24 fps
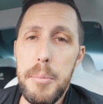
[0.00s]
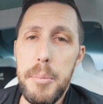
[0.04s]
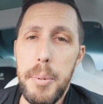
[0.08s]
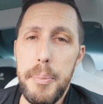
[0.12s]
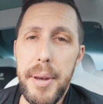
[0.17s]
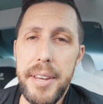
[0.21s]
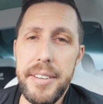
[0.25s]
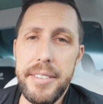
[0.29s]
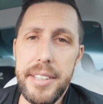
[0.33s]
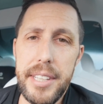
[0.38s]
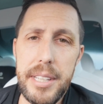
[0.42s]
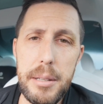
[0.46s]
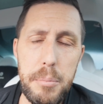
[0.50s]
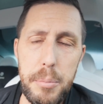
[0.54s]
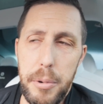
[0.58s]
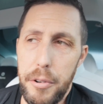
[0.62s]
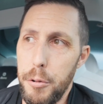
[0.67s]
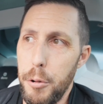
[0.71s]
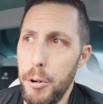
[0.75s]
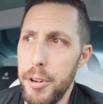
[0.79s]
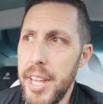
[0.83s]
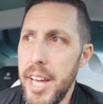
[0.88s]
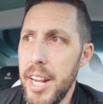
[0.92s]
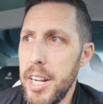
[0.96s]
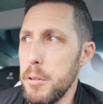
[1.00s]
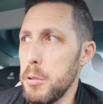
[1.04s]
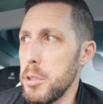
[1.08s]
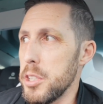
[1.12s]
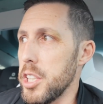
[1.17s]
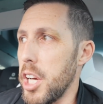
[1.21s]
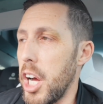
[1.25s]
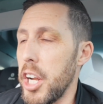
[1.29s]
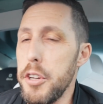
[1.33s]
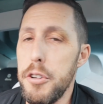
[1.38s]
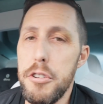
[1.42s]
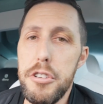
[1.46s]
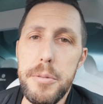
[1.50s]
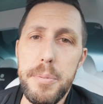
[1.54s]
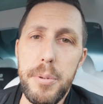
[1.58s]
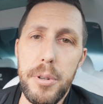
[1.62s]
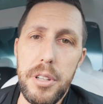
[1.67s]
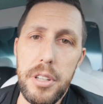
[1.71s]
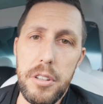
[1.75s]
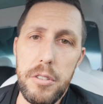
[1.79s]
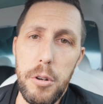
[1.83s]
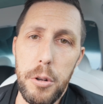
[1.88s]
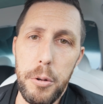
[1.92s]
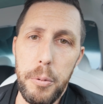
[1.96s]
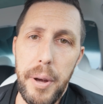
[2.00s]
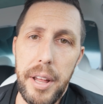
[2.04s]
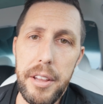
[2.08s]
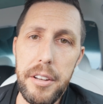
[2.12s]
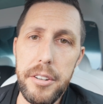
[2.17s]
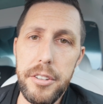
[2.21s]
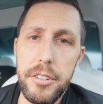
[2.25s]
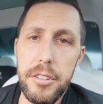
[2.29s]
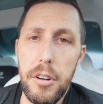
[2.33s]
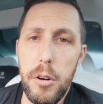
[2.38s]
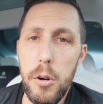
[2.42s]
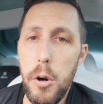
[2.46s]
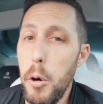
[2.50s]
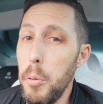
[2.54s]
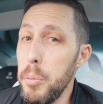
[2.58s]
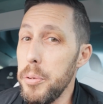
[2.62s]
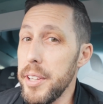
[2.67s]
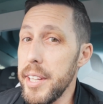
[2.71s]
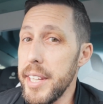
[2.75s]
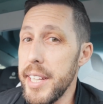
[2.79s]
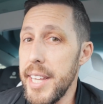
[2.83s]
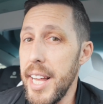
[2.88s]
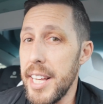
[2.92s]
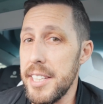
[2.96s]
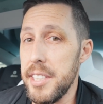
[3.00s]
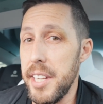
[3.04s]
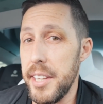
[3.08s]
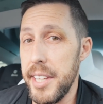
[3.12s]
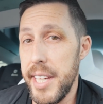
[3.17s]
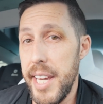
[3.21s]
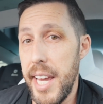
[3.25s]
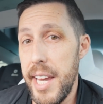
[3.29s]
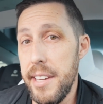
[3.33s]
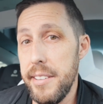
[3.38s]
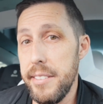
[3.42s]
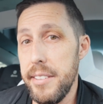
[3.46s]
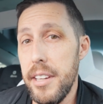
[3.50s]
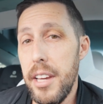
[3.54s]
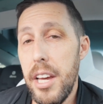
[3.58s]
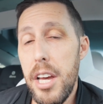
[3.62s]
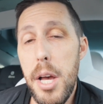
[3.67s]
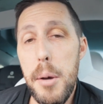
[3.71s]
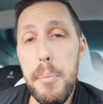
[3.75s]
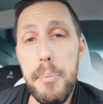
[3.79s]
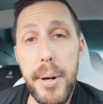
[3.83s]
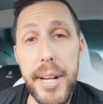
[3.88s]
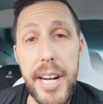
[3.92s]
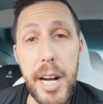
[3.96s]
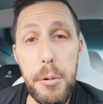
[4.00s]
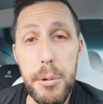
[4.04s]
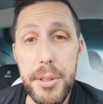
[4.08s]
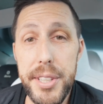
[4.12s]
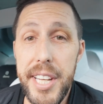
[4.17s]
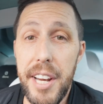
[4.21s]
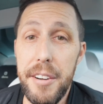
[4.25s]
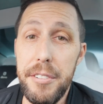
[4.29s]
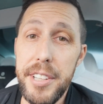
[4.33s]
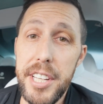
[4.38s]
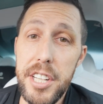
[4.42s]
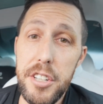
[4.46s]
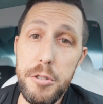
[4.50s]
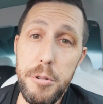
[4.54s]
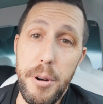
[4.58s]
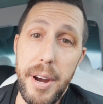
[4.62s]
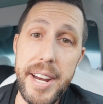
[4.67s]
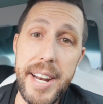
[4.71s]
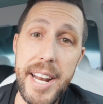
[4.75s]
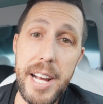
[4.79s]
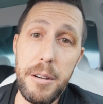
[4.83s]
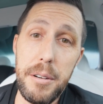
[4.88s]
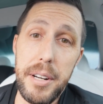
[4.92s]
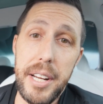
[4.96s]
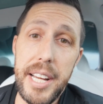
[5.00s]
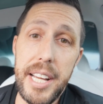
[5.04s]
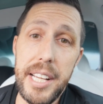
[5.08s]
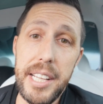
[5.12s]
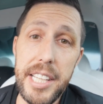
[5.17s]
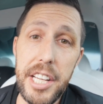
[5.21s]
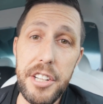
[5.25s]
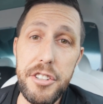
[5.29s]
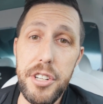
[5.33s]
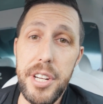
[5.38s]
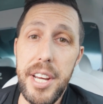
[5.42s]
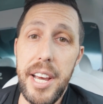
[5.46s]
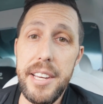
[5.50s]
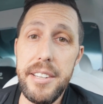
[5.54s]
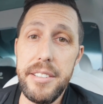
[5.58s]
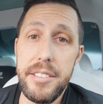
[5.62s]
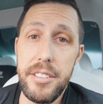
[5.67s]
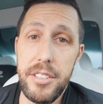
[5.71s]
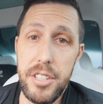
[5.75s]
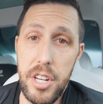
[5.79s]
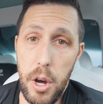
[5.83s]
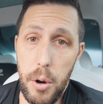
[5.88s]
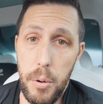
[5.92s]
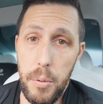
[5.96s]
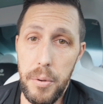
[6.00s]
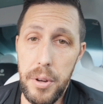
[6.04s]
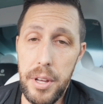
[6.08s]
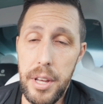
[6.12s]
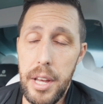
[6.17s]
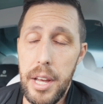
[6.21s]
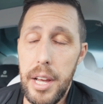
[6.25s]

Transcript: Basically before that it was unusable in cold weather, so hopefully that's not the case, but I will definitely try it out and let you guys know.